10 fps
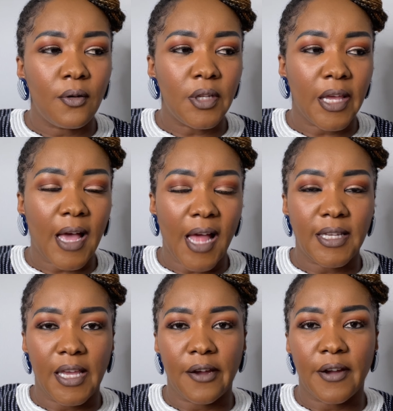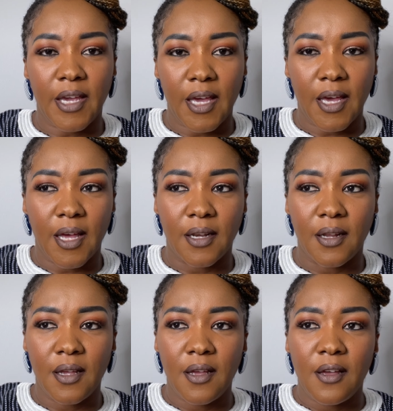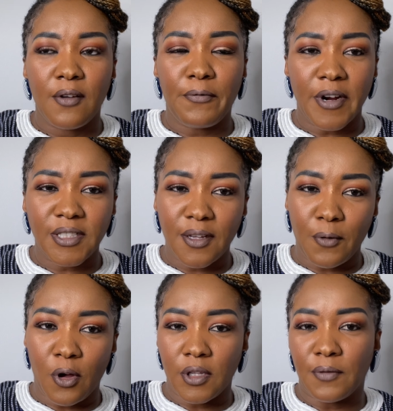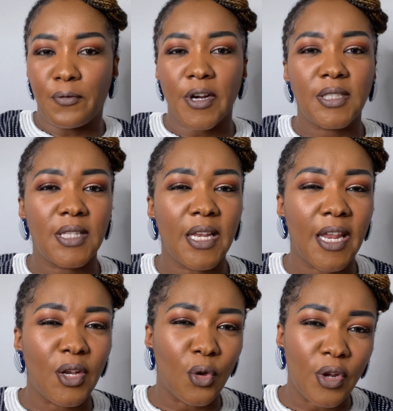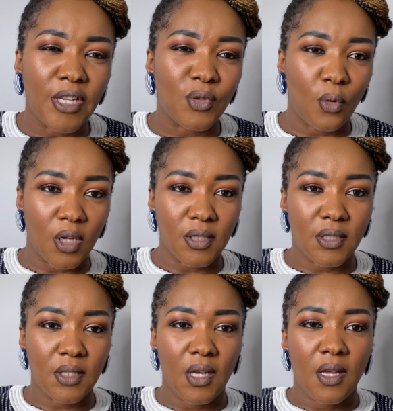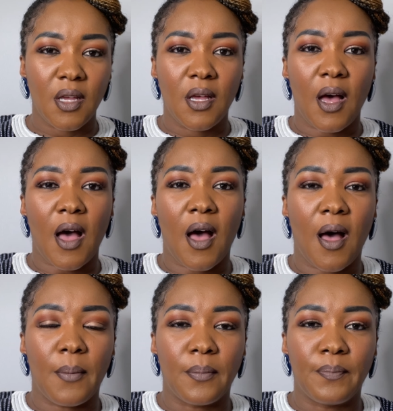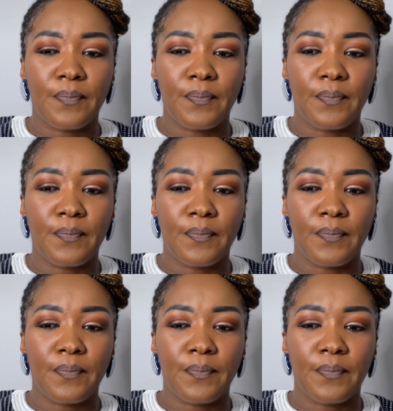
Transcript: they got there, and first of all, the first thing they noticed was um